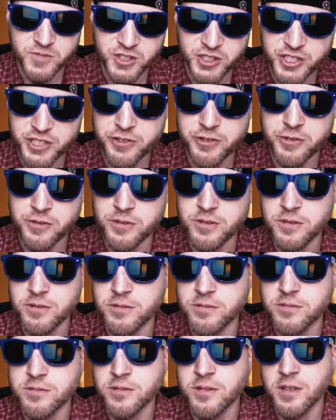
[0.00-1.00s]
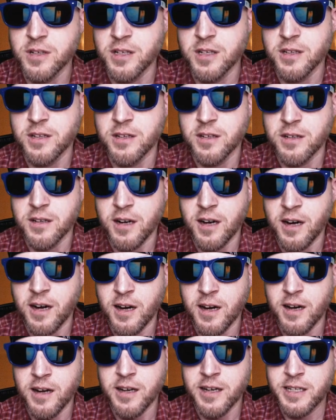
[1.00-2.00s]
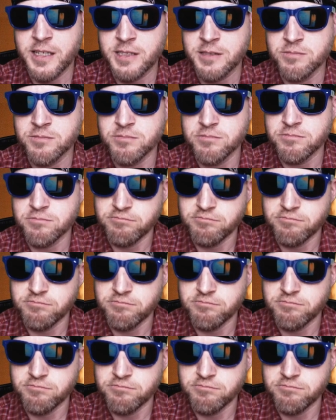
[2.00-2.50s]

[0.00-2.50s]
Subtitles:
June, I